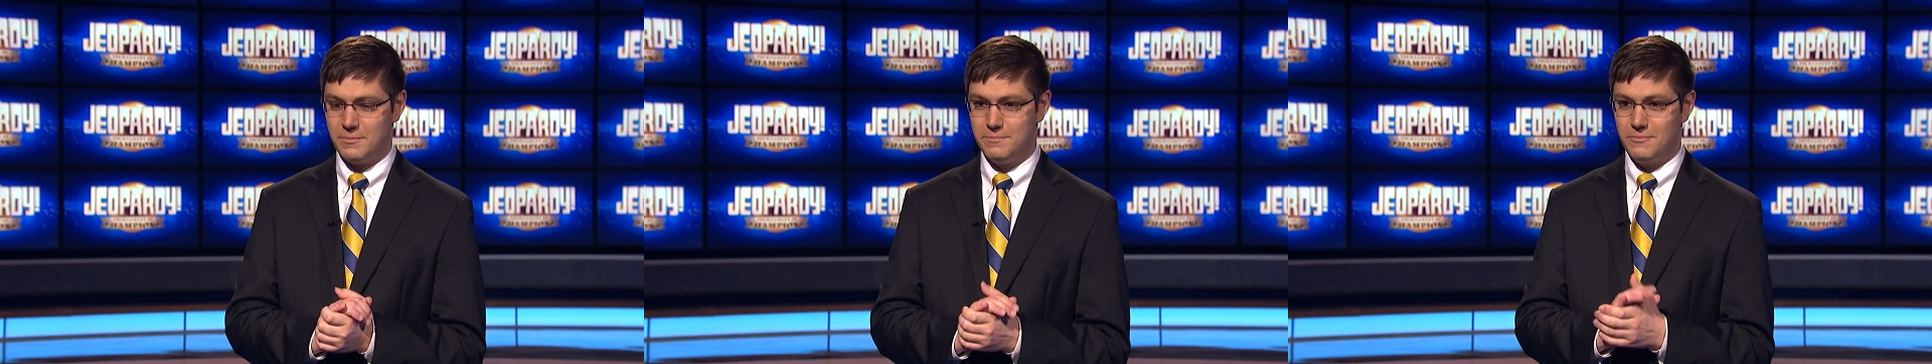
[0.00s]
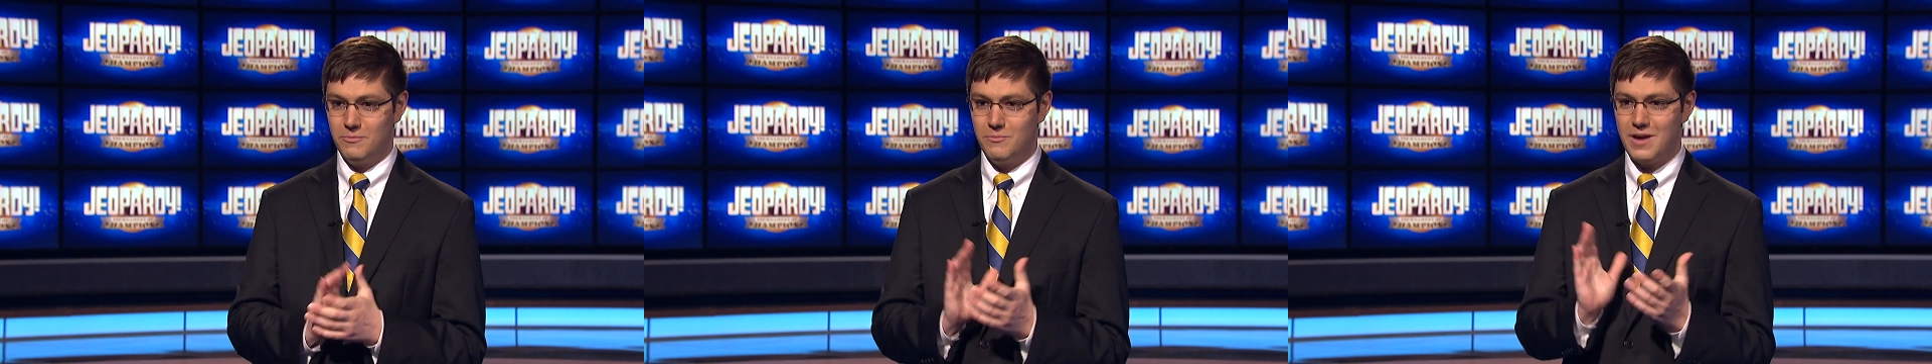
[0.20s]

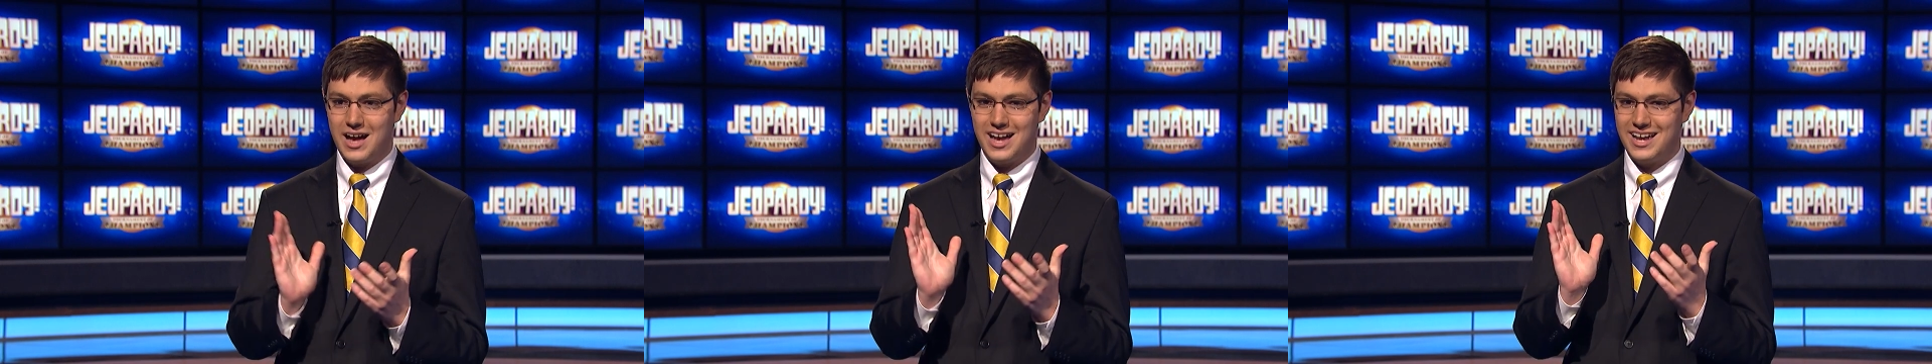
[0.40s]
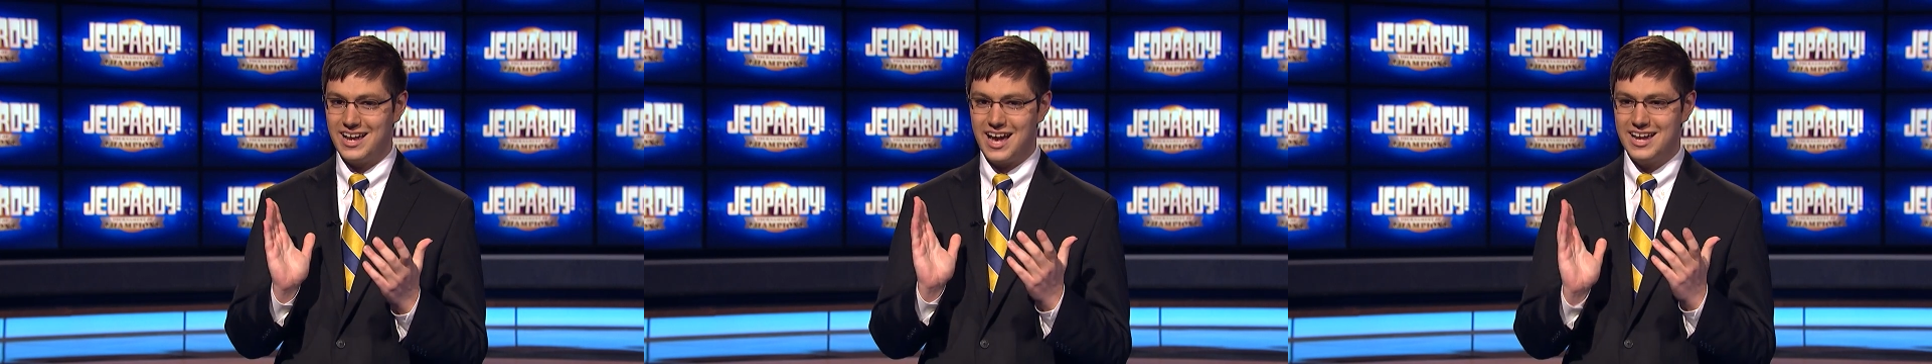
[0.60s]

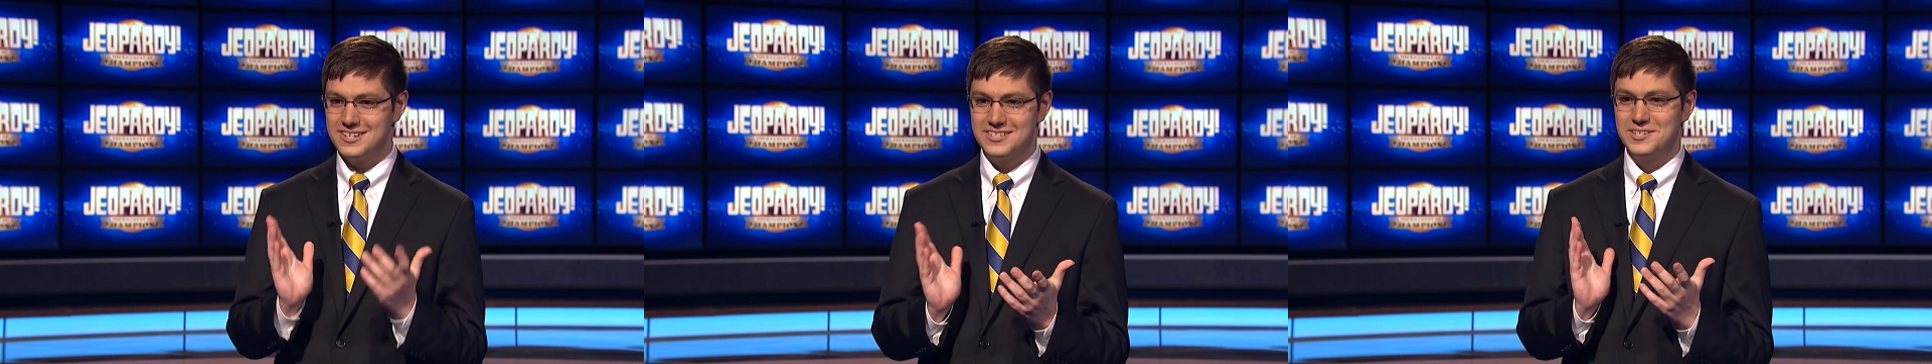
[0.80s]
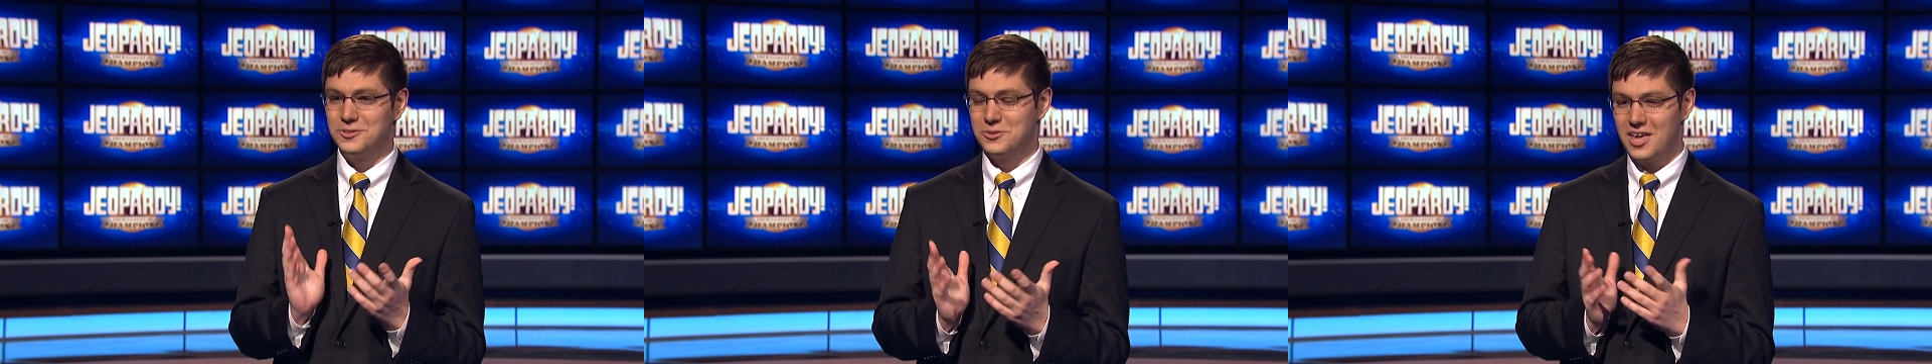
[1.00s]
my
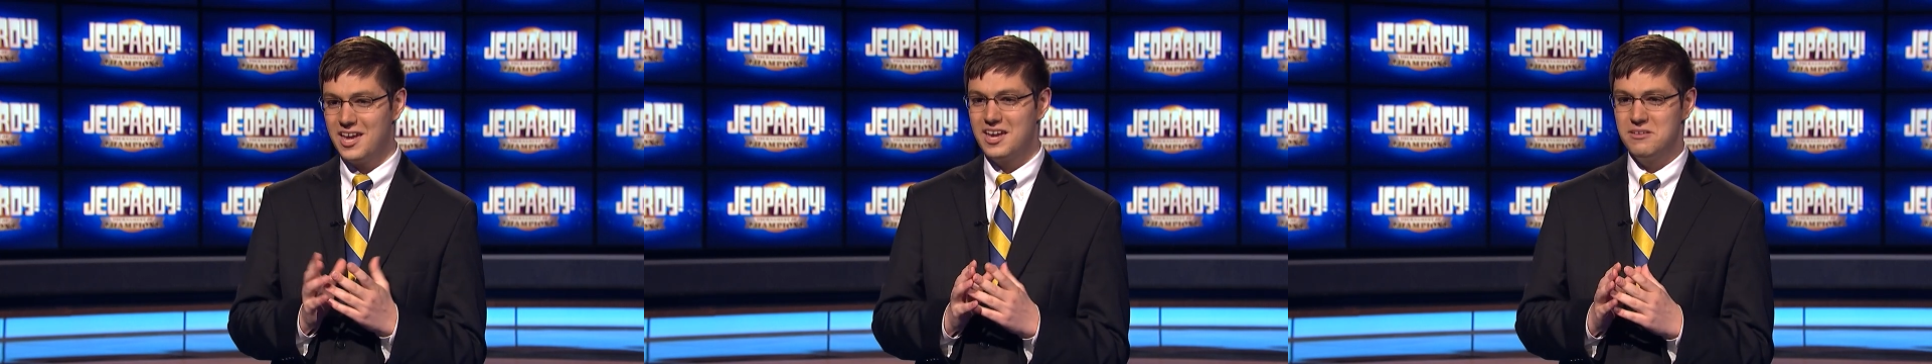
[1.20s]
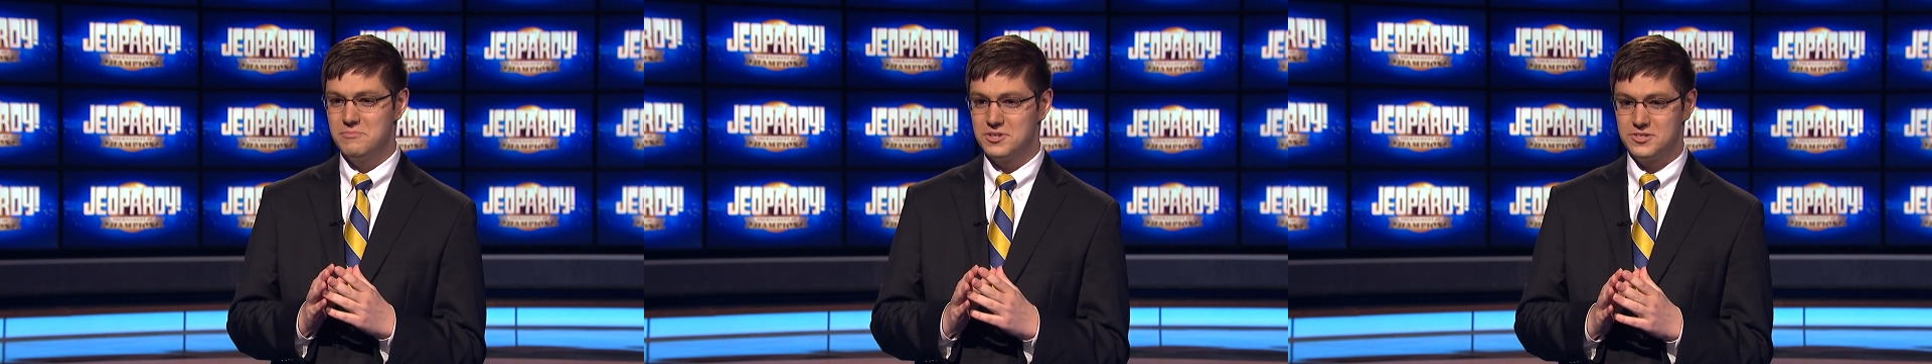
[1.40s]
ideal
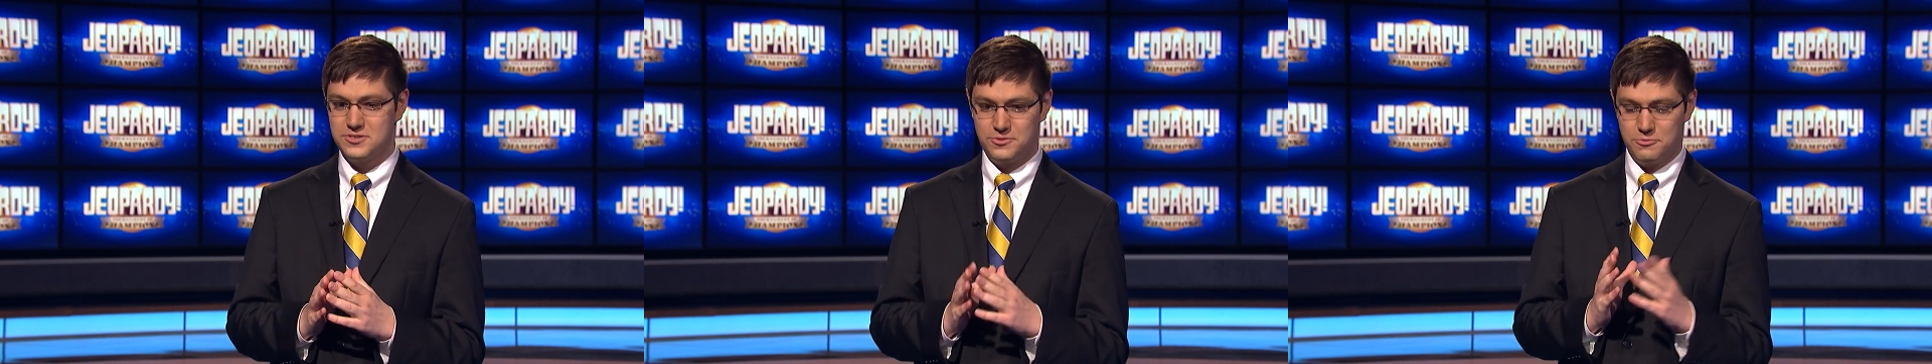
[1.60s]
game is